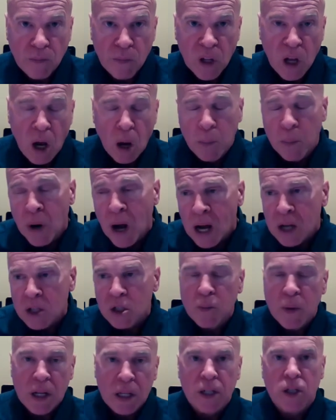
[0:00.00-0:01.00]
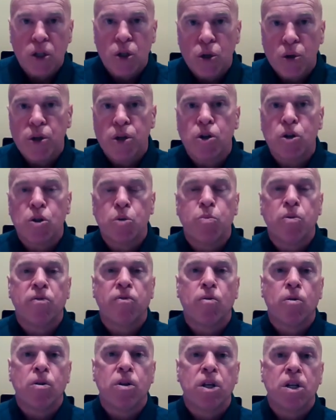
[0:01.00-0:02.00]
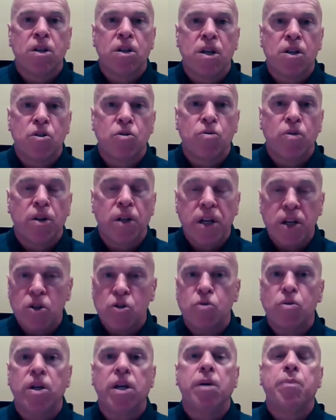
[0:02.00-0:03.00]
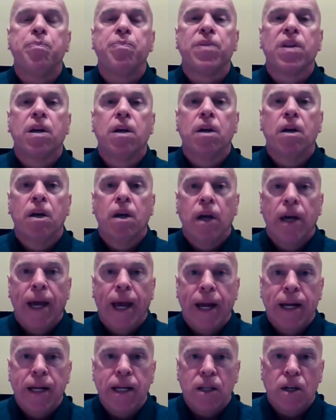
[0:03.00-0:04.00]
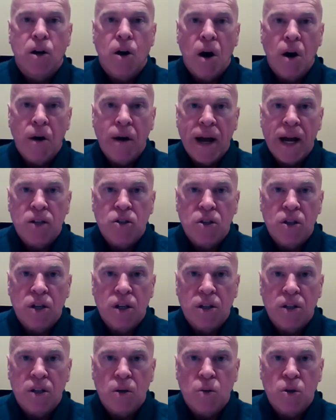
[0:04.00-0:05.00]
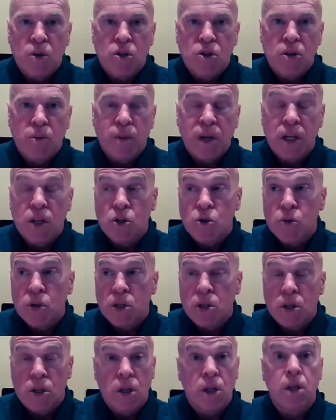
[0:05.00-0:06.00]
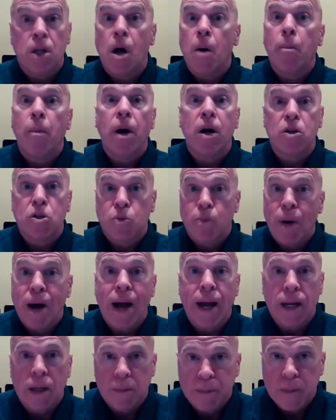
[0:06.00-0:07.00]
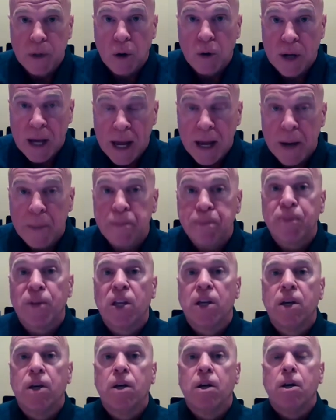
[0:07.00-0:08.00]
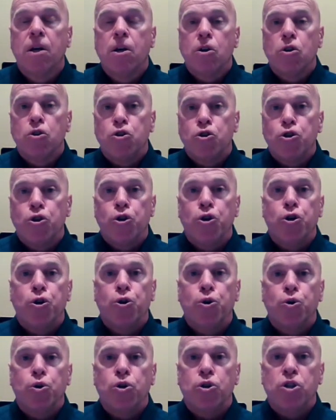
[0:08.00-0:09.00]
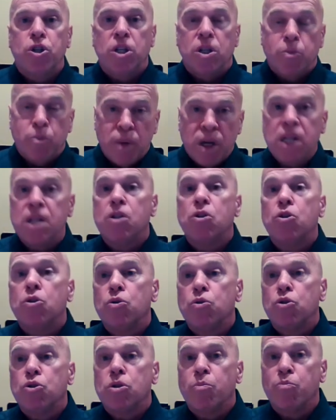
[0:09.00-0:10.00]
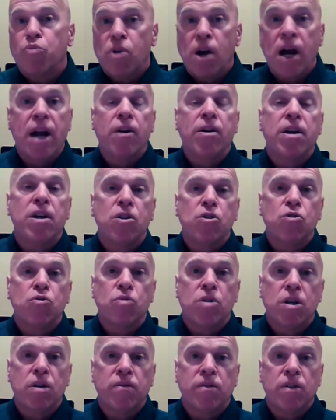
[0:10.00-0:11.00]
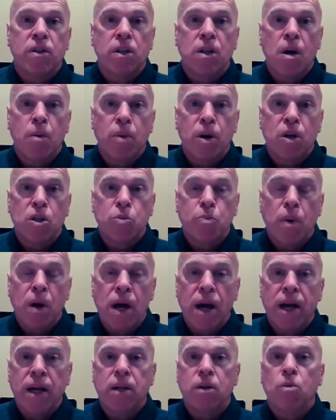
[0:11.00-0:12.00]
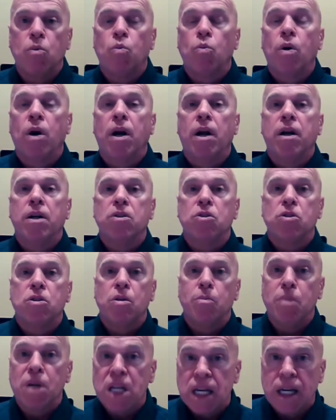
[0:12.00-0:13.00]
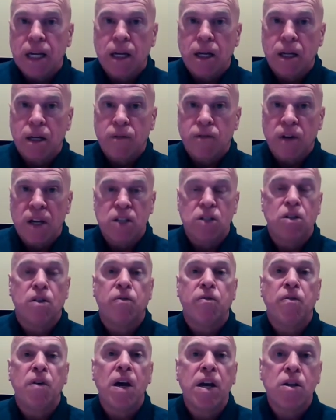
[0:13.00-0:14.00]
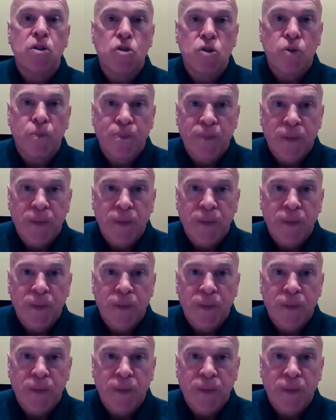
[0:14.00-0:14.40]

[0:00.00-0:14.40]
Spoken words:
approximately 2 years before the industrial injury. And in the car accident, there was some injury to the lumbar spine. Okay? So she admitted to some prior history of the lumbar spine, whereas to me in face-to-face,